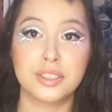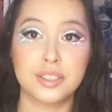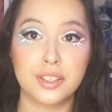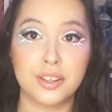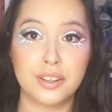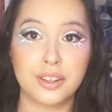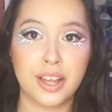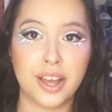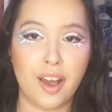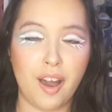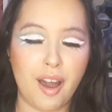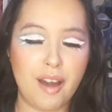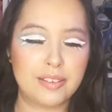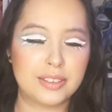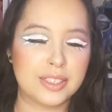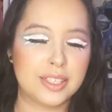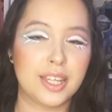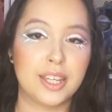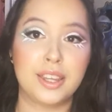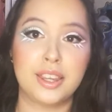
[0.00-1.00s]
So like,
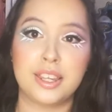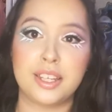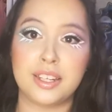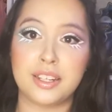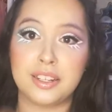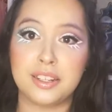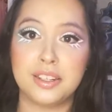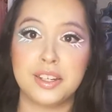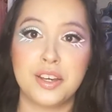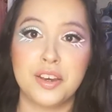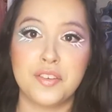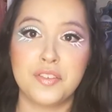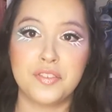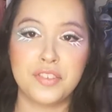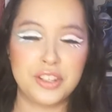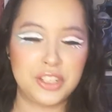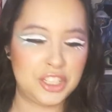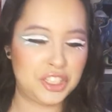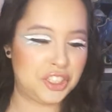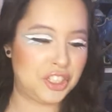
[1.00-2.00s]
obviously the
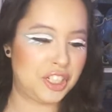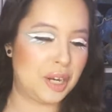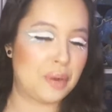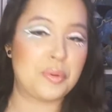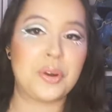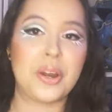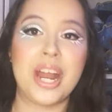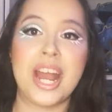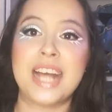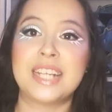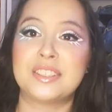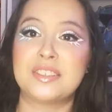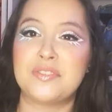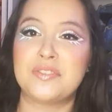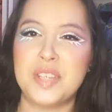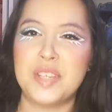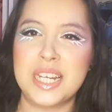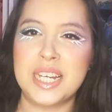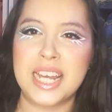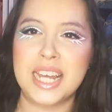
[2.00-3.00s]
shirt I'm wearing has a
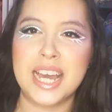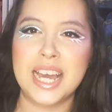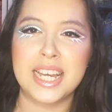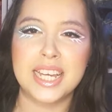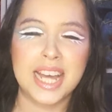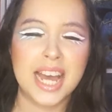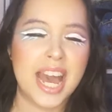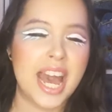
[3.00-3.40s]
v-neck.